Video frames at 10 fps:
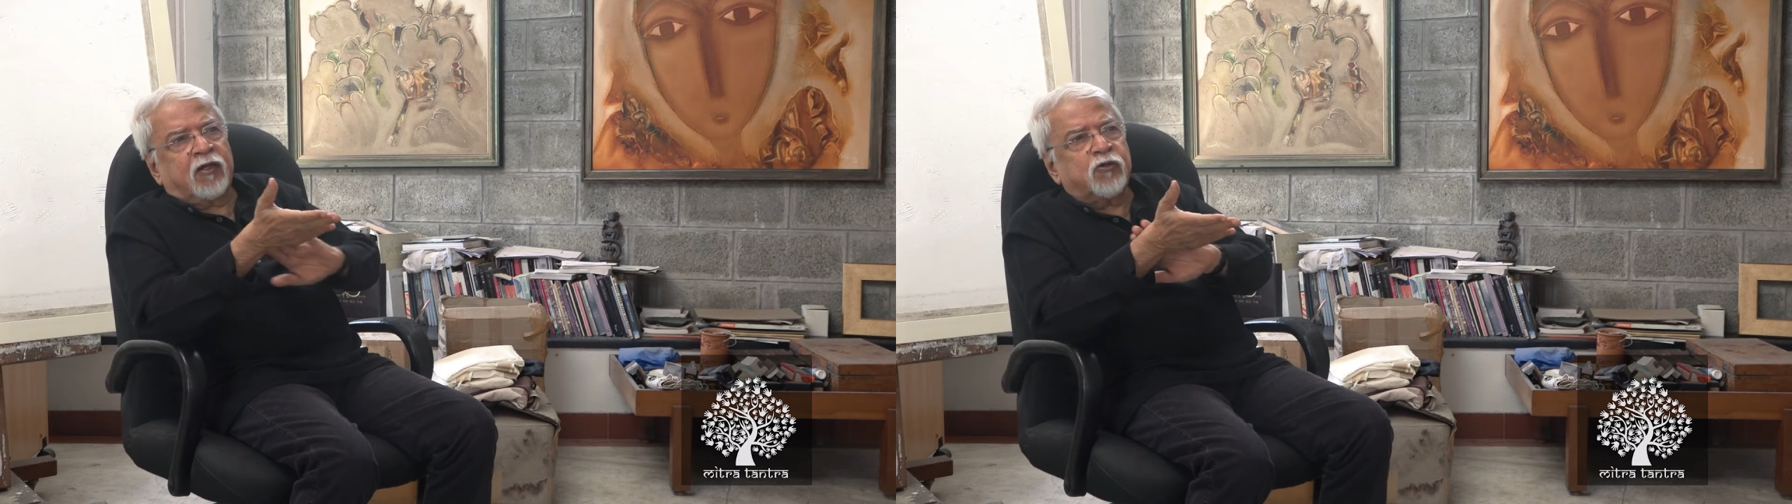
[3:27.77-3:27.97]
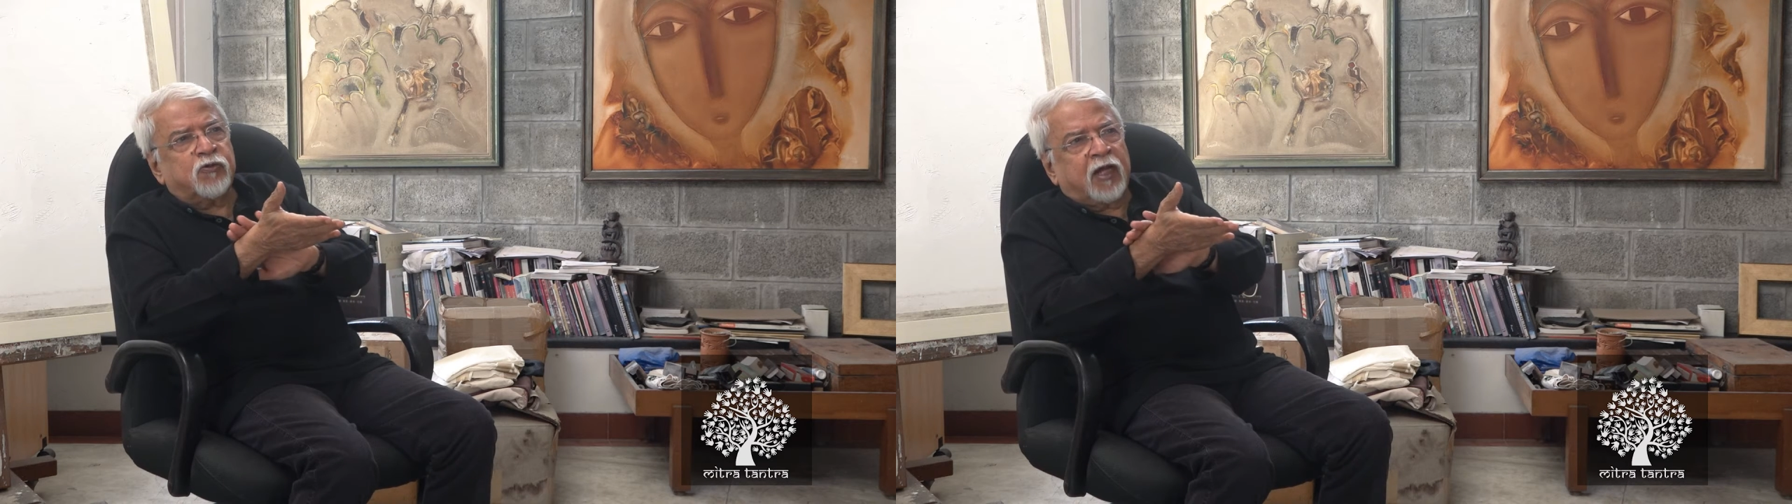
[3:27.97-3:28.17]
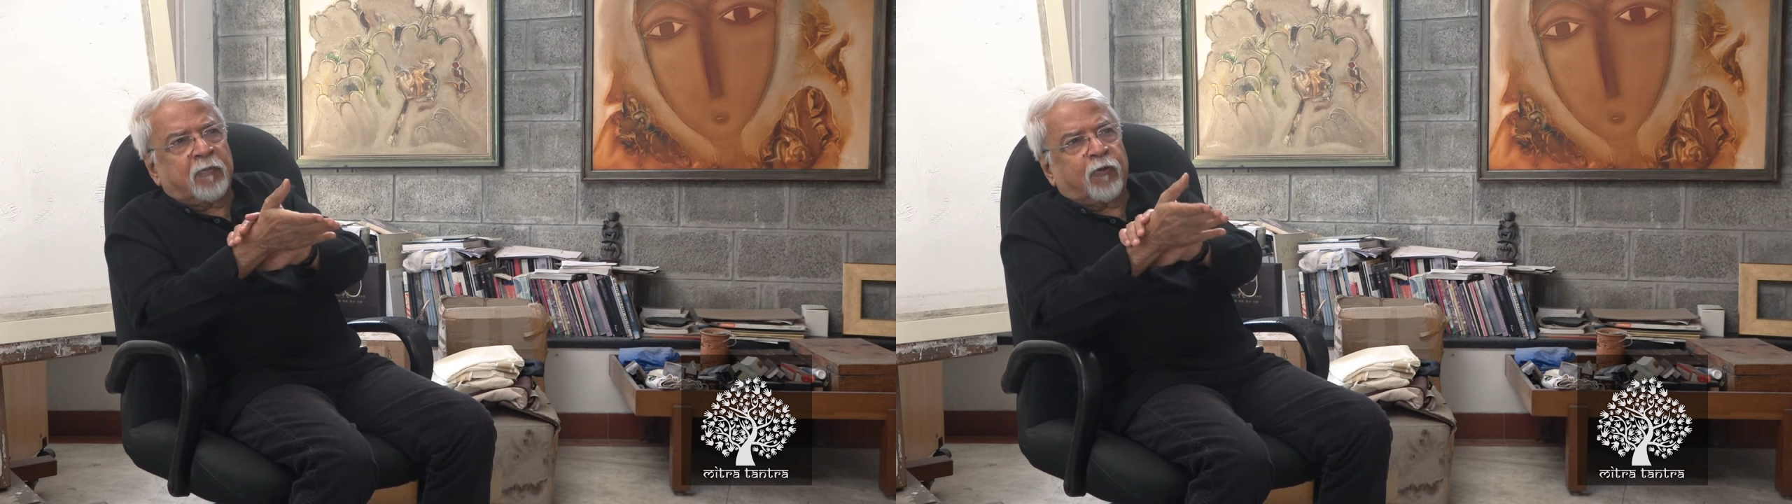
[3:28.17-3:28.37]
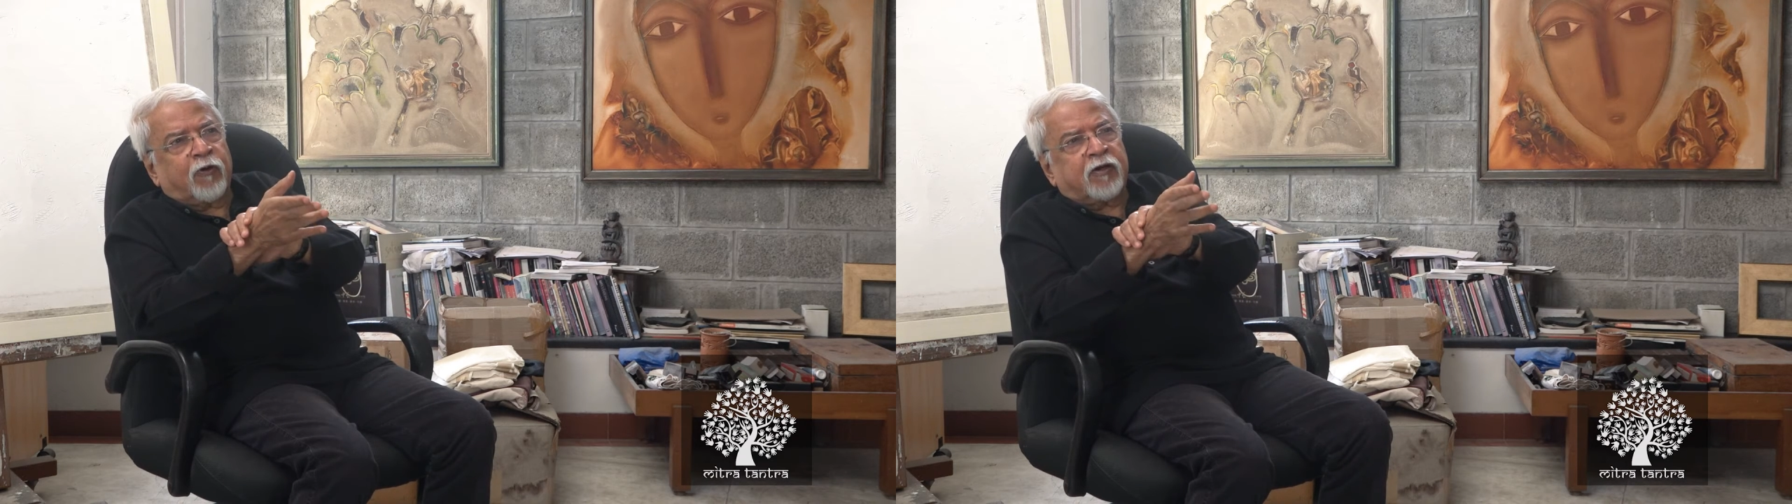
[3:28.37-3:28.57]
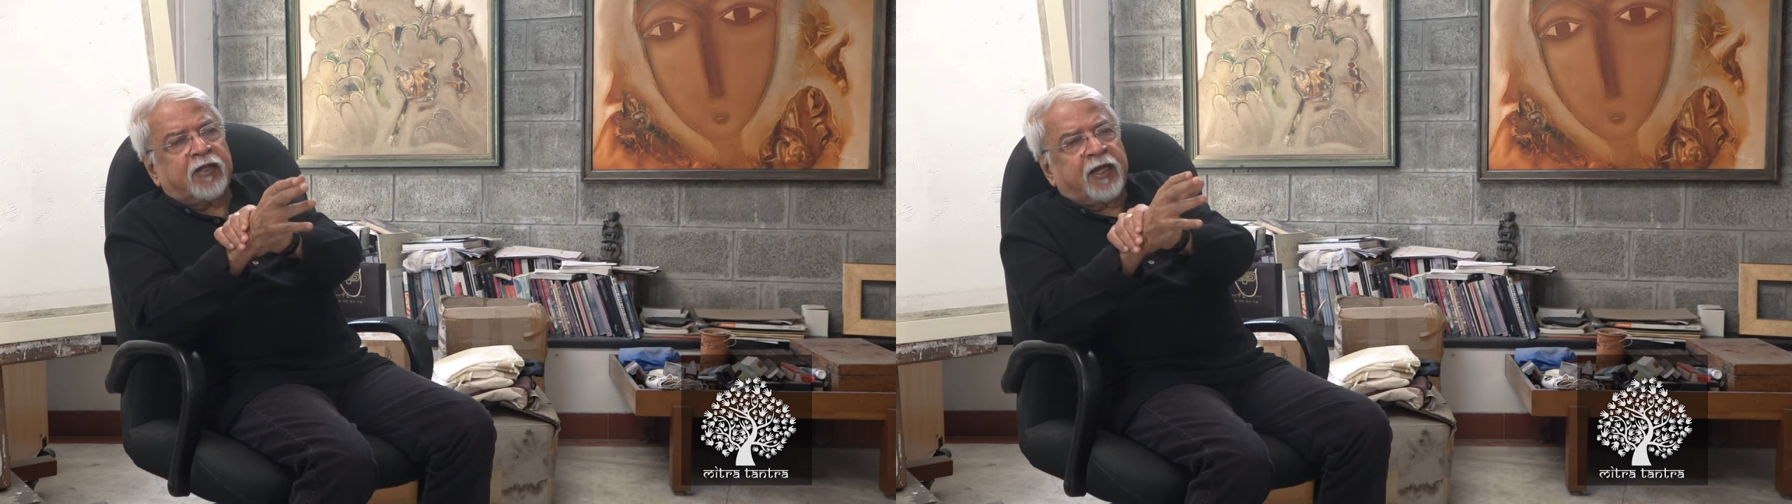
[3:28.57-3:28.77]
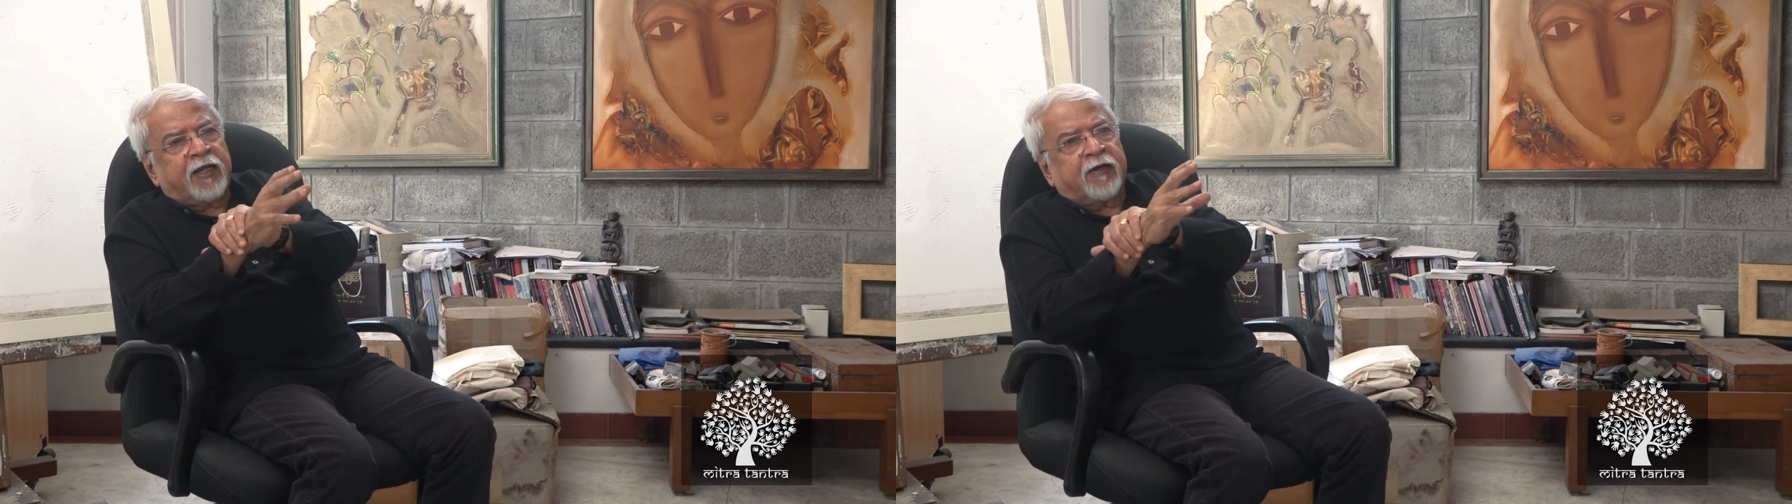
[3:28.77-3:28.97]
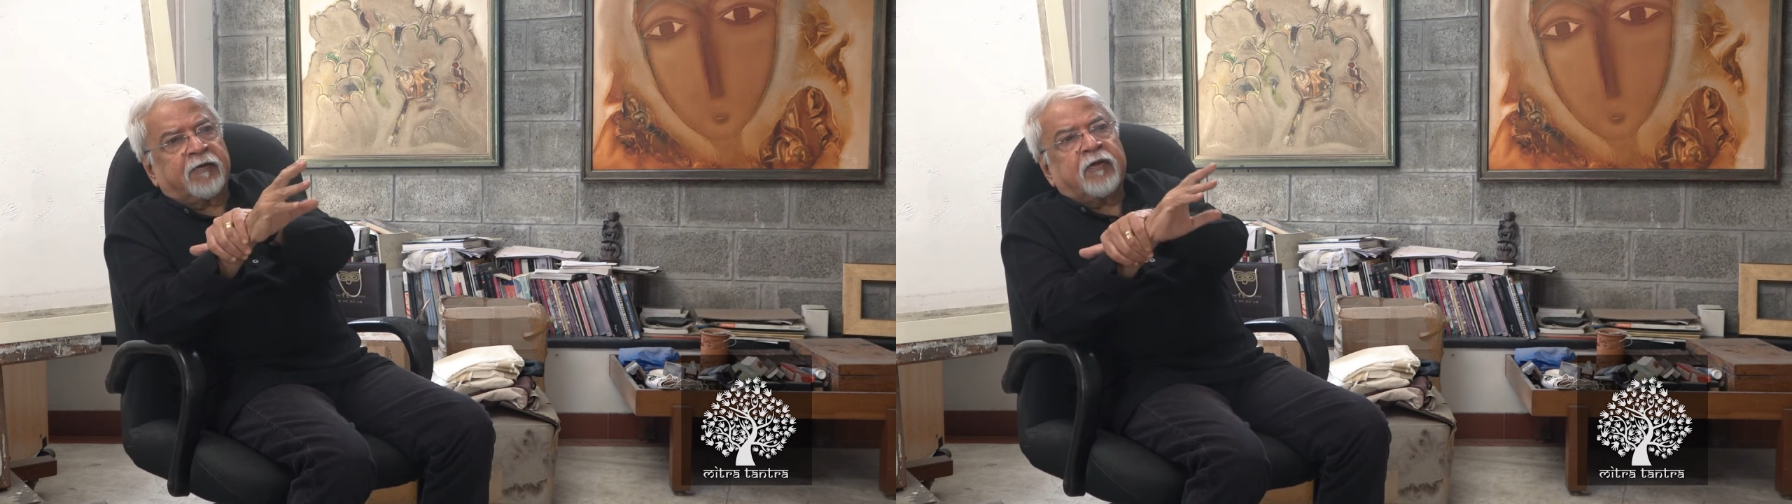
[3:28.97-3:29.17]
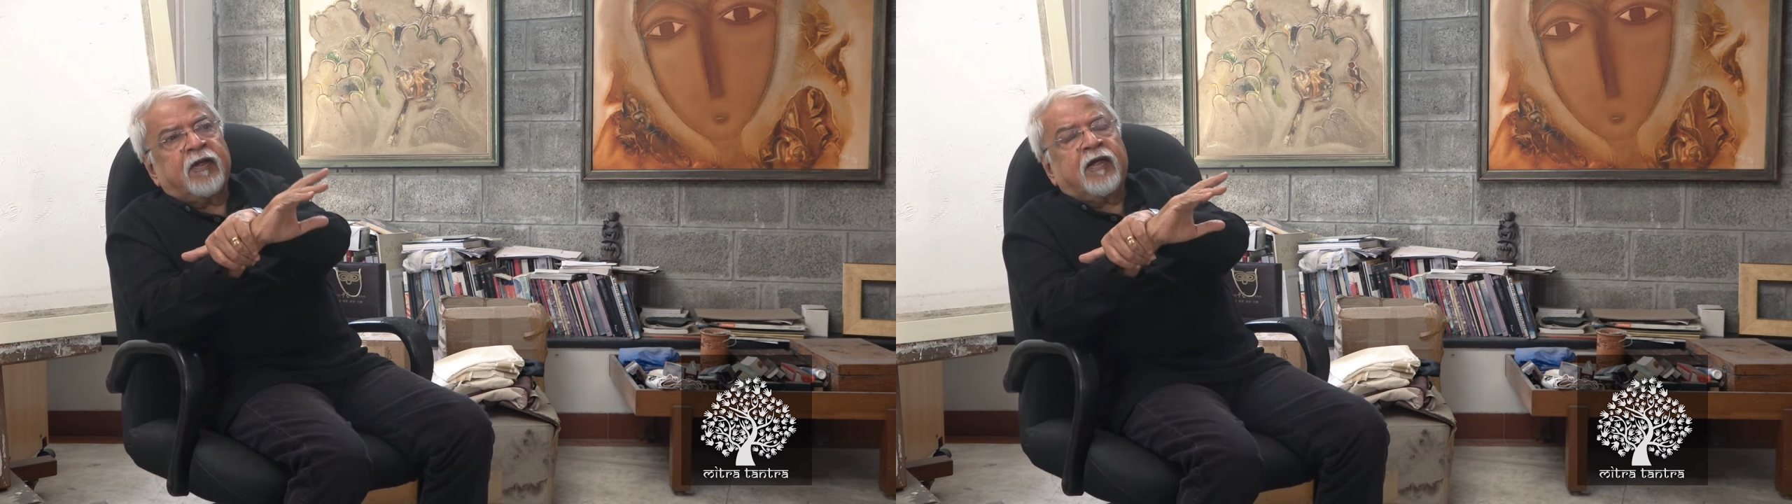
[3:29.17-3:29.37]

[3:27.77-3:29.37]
new airport area.